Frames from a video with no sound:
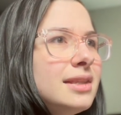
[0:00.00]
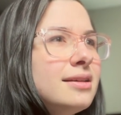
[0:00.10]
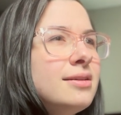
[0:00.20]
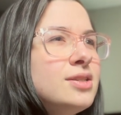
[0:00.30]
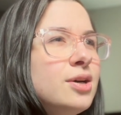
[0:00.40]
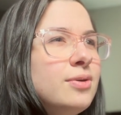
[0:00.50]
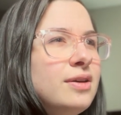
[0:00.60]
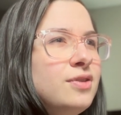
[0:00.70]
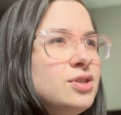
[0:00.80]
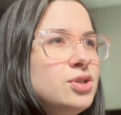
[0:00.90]
So
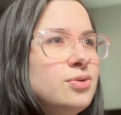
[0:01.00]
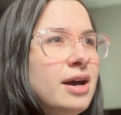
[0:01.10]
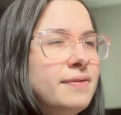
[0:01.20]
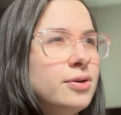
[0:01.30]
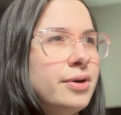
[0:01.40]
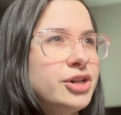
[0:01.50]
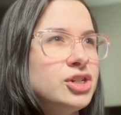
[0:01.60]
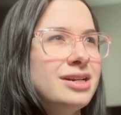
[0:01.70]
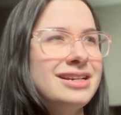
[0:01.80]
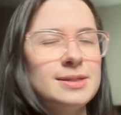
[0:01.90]
if you do have a
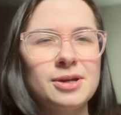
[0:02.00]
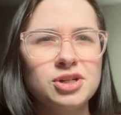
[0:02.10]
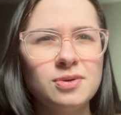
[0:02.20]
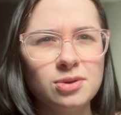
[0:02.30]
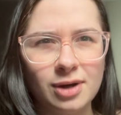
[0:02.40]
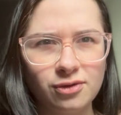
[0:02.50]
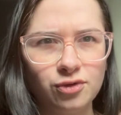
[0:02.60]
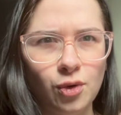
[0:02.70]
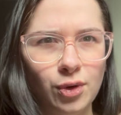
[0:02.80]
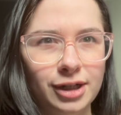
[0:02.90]
question, especially with round
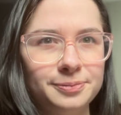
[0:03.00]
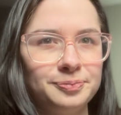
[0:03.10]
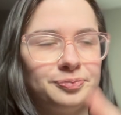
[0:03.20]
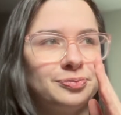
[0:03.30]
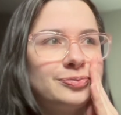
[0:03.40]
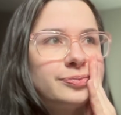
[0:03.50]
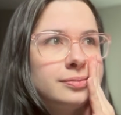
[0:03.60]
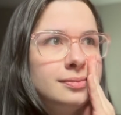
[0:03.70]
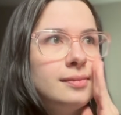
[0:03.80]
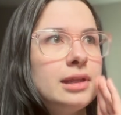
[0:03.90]
4,
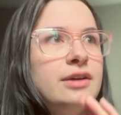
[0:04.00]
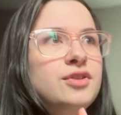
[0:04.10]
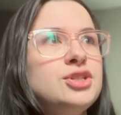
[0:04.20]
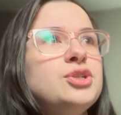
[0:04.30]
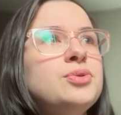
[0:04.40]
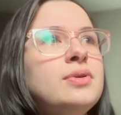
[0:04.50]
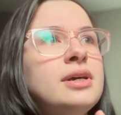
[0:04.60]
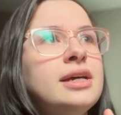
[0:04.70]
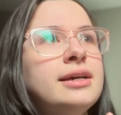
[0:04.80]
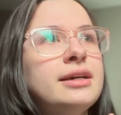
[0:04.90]
if you do
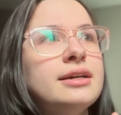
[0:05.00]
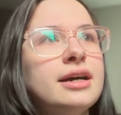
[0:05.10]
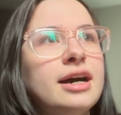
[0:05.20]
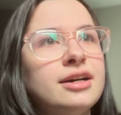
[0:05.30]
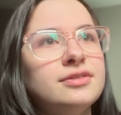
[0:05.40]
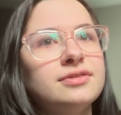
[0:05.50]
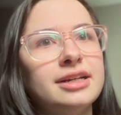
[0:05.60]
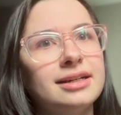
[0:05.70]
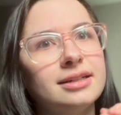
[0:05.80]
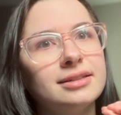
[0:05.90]
have
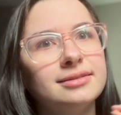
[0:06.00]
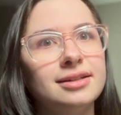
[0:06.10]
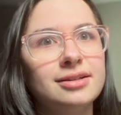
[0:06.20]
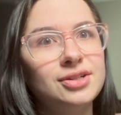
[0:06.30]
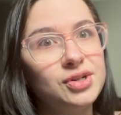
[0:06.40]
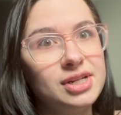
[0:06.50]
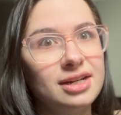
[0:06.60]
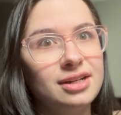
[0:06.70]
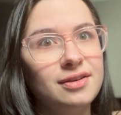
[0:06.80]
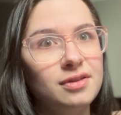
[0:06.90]
like a not
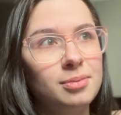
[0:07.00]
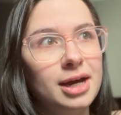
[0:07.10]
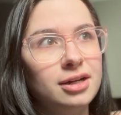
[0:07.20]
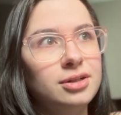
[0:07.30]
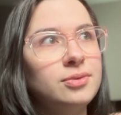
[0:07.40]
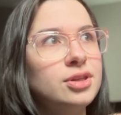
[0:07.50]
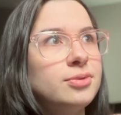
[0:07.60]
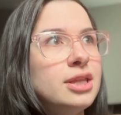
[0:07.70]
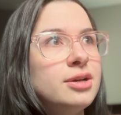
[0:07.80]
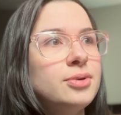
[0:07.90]
understanding of the pattern with the
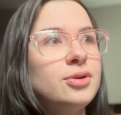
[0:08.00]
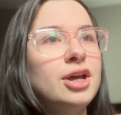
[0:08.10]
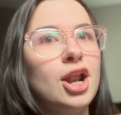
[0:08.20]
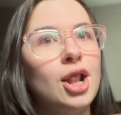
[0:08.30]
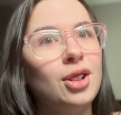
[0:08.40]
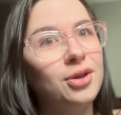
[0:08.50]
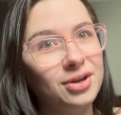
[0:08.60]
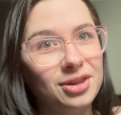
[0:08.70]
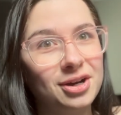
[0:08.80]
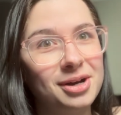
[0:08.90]
way they wrote it, look
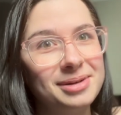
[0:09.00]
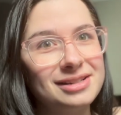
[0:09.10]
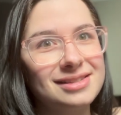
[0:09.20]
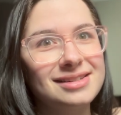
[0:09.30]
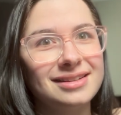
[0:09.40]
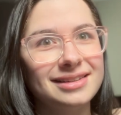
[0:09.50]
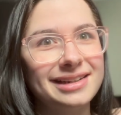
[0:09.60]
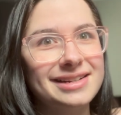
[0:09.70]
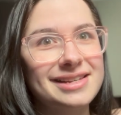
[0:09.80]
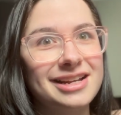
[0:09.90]
at the comments.
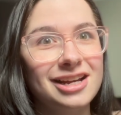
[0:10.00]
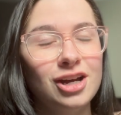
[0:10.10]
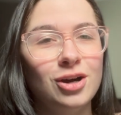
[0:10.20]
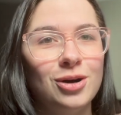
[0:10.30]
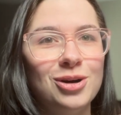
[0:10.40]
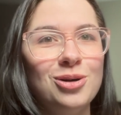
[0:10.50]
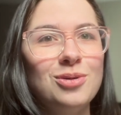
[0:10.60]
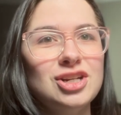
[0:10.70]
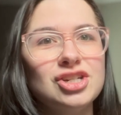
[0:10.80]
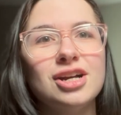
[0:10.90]
Like I said,
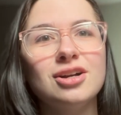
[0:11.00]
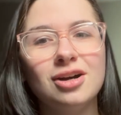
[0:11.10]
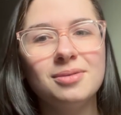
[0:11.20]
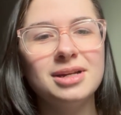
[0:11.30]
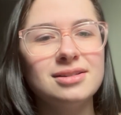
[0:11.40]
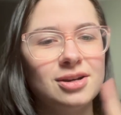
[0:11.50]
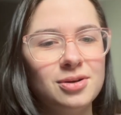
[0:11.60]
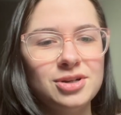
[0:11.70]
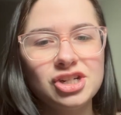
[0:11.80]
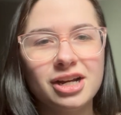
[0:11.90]
always check comments,
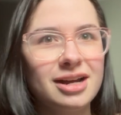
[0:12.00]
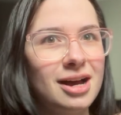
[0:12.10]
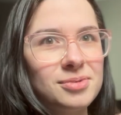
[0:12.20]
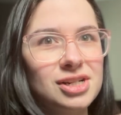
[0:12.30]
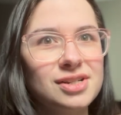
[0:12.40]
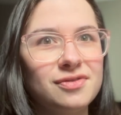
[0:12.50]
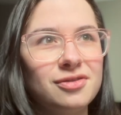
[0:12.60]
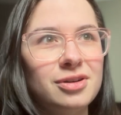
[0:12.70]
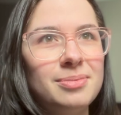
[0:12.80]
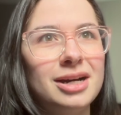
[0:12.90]
always check captions for
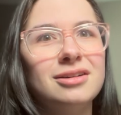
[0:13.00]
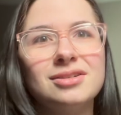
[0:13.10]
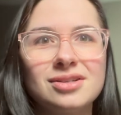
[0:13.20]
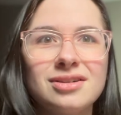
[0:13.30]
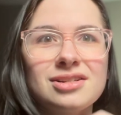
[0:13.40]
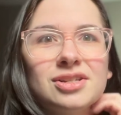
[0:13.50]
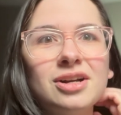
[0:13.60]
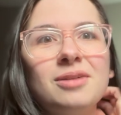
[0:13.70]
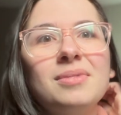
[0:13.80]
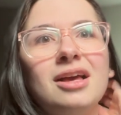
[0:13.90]
free patterns on
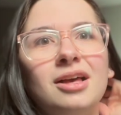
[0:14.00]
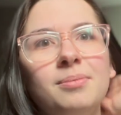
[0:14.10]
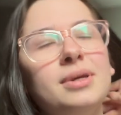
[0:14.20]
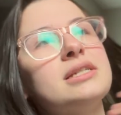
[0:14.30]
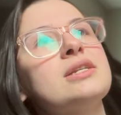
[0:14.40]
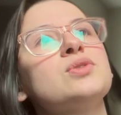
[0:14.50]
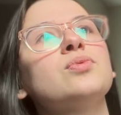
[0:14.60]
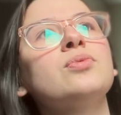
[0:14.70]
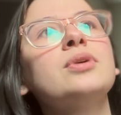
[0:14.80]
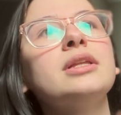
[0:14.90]
Instagram, because it's
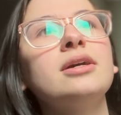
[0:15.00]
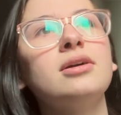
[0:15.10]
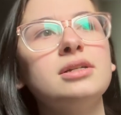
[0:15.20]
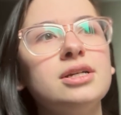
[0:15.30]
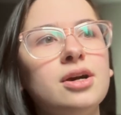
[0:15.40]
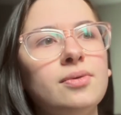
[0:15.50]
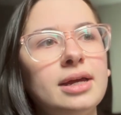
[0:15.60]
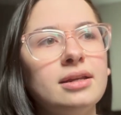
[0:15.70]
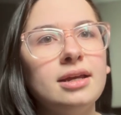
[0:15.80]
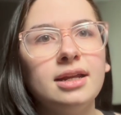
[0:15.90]
really hard to go
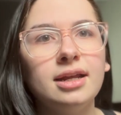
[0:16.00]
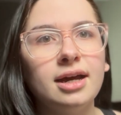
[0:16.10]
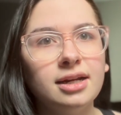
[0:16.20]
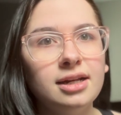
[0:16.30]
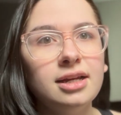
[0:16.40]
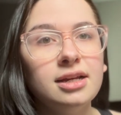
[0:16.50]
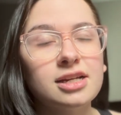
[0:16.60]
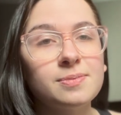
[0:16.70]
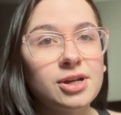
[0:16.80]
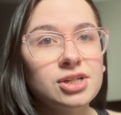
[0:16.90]
in and edit it,
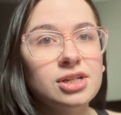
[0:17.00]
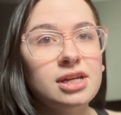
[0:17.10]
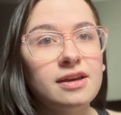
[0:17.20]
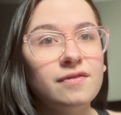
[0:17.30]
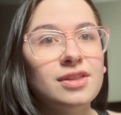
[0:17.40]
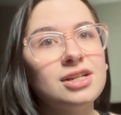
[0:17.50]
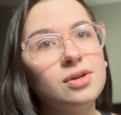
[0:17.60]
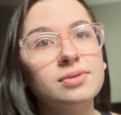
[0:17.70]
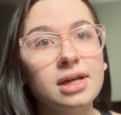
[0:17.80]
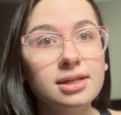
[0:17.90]
especially if they
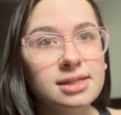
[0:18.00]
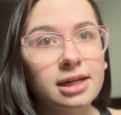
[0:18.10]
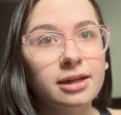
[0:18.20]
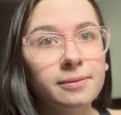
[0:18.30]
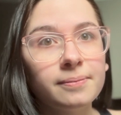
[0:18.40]
don't test it.